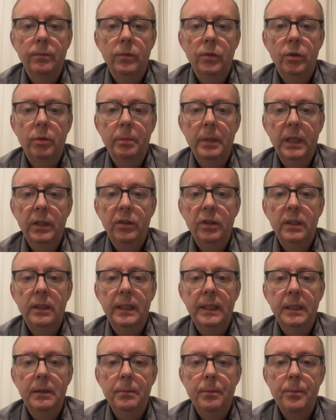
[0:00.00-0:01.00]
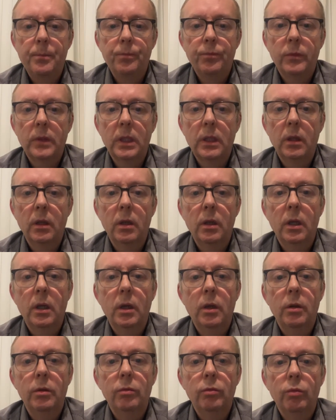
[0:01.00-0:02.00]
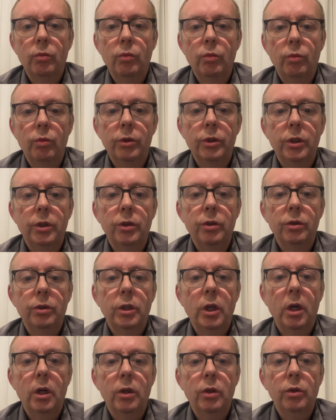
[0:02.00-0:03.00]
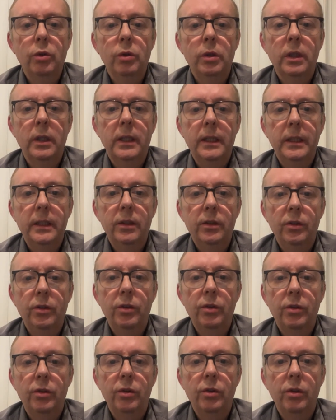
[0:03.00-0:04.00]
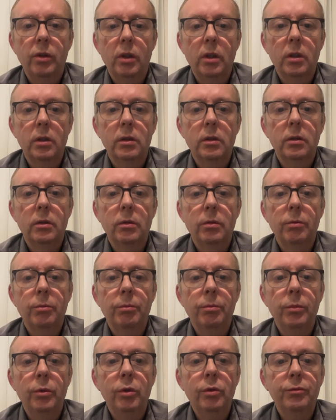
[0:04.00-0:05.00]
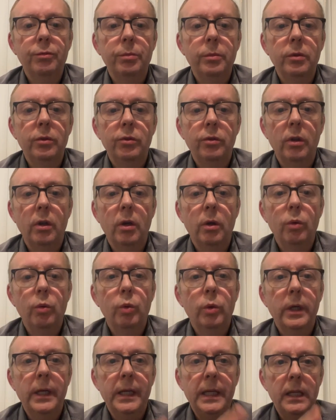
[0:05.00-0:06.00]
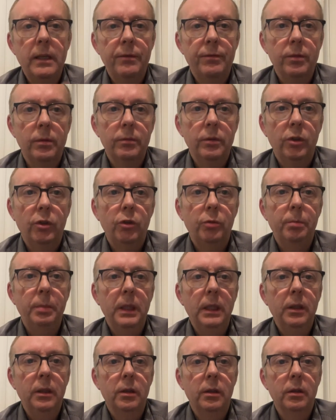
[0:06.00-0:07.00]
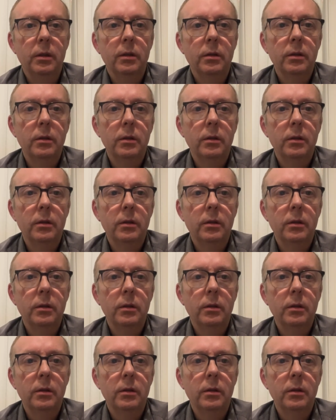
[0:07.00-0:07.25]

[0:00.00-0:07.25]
So basically, go is movement away from the speaker.